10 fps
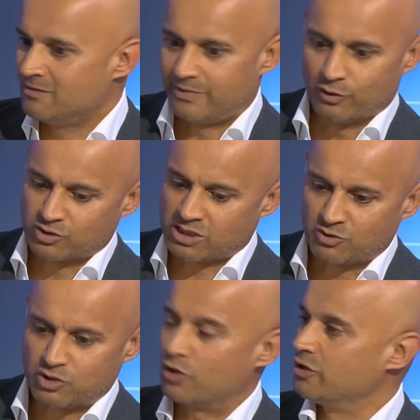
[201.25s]
but also
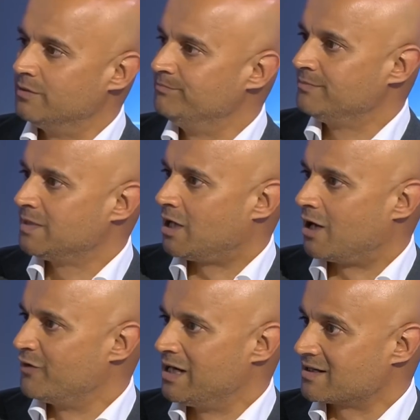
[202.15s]
Tottenham
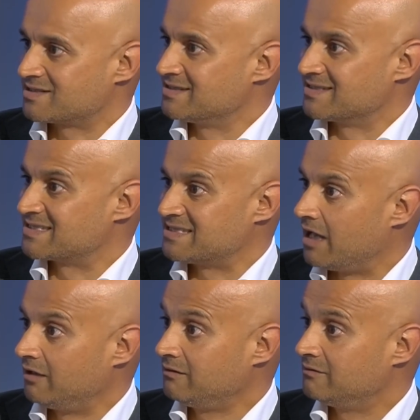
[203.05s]
are reluctant to
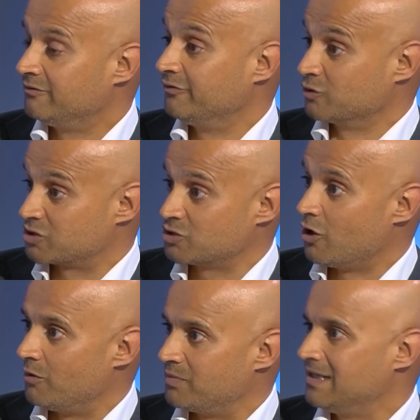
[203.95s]
sell, full
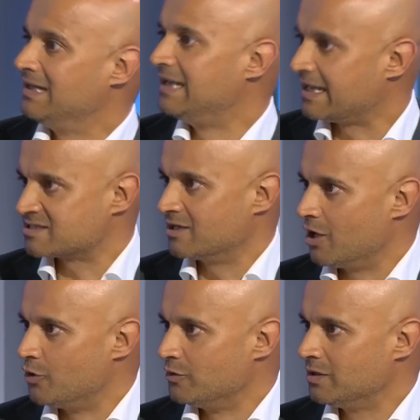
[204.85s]
stop, let
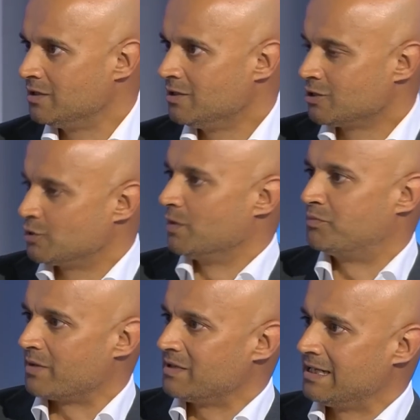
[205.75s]
alone to a
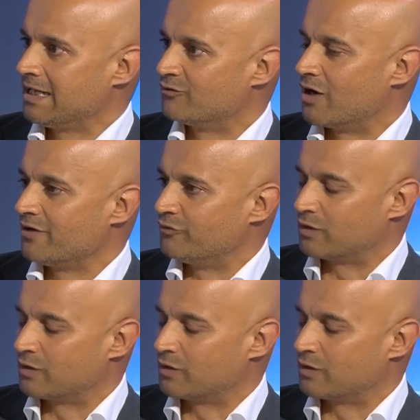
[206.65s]
Premier League rival.